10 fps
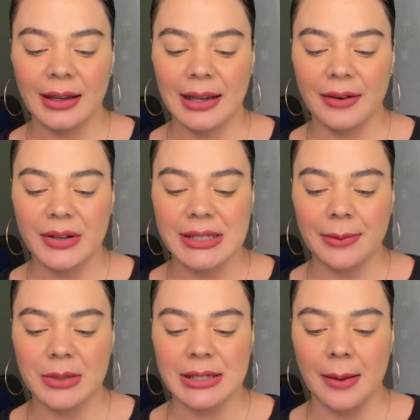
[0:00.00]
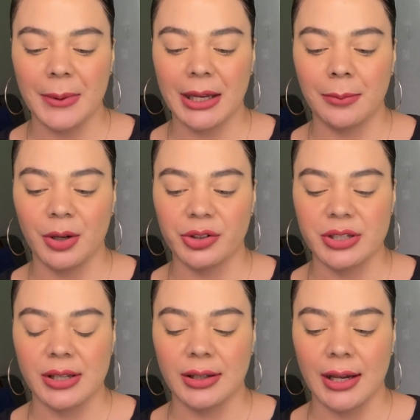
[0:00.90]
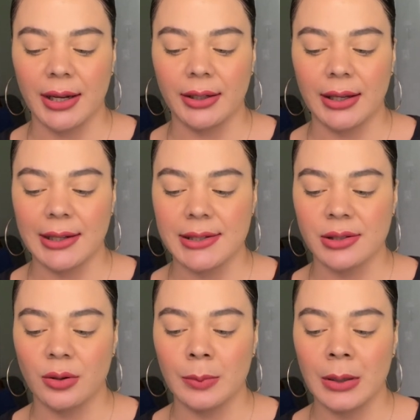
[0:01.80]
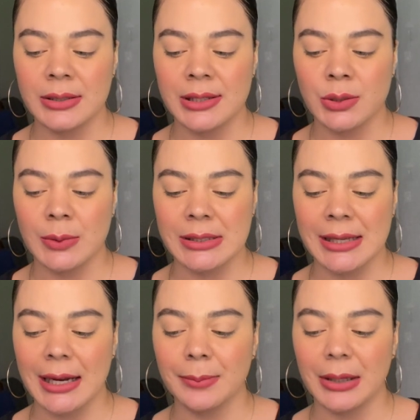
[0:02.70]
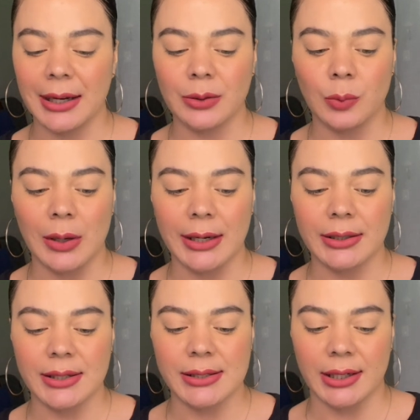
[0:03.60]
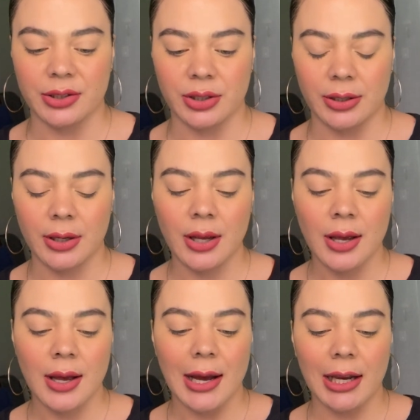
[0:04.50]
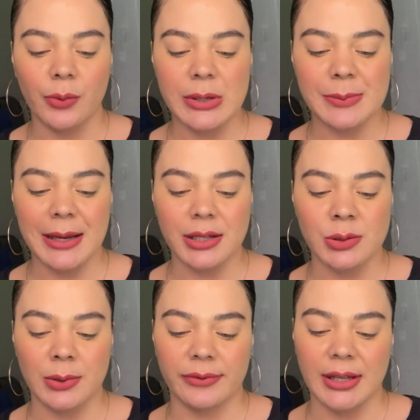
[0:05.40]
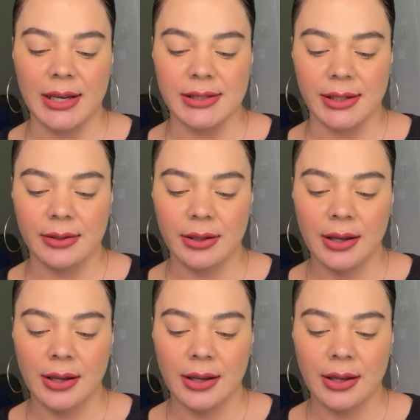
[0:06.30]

Every time the topic emerges online and snowballs into a timeline-wide discussion, I always make a swift exit.